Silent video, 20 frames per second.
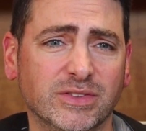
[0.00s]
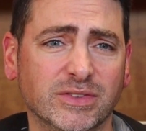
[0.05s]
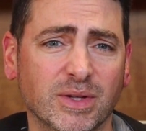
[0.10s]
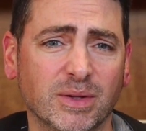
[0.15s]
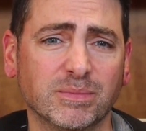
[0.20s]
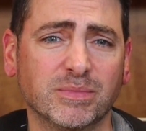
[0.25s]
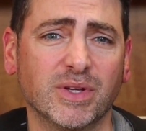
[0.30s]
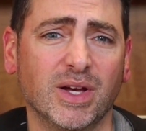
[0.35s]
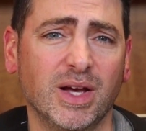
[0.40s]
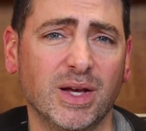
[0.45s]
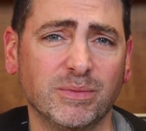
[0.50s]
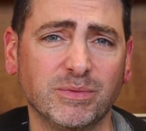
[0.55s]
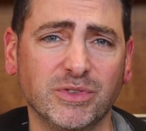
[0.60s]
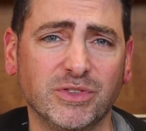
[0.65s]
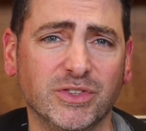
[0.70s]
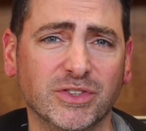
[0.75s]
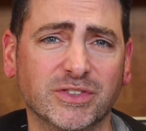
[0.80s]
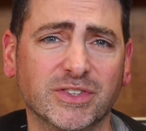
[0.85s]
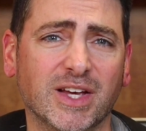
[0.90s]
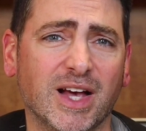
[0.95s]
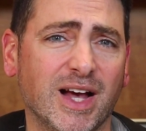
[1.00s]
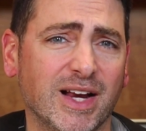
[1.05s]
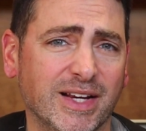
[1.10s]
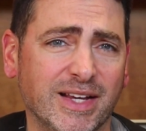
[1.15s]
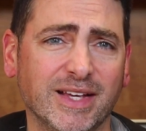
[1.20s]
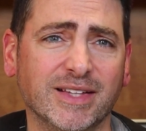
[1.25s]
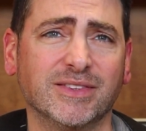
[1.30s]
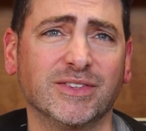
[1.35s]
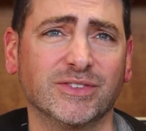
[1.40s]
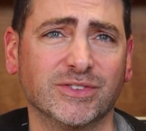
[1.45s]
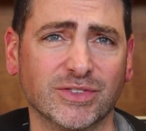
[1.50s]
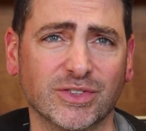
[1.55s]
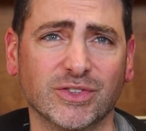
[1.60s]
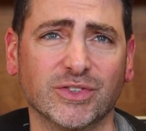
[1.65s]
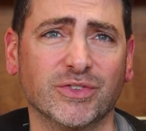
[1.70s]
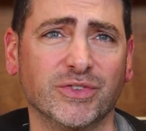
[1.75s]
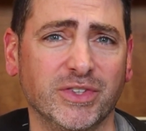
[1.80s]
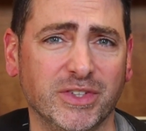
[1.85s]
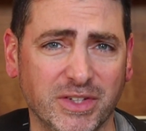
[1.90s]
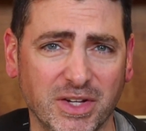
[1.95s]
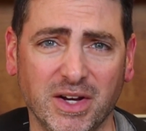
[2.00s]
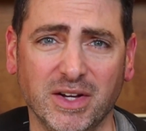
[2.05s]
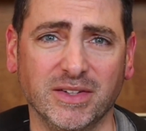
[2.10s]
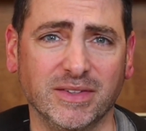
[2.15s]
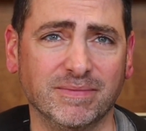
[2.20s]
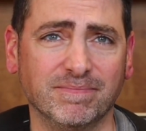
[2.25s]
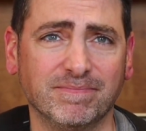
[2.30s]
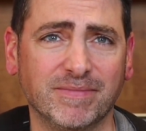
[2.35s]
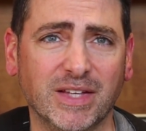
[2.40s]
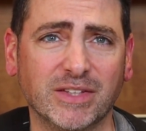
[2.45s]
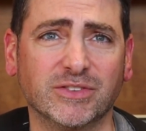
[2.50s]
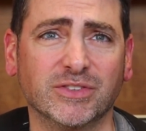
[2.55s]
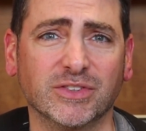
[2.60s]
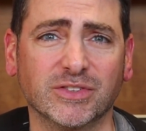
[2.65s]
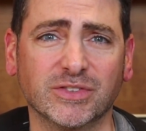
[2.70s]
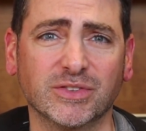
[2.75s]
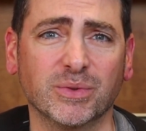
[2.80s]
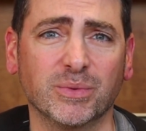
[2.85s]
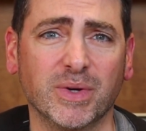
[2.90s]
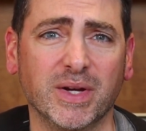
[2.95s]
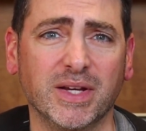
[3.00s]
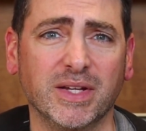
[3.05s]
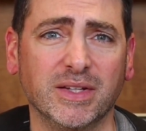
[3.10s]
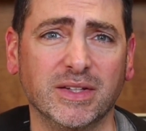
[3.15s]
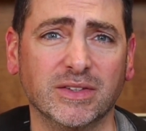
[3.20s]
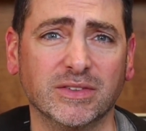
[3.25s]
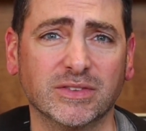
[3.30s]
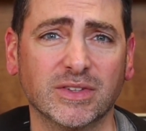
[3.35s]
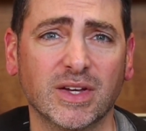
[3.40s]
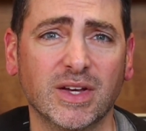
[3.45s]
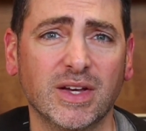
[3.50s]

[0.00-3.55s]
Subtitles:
Sometimes you just got to get the surgery done. That's just the way it is.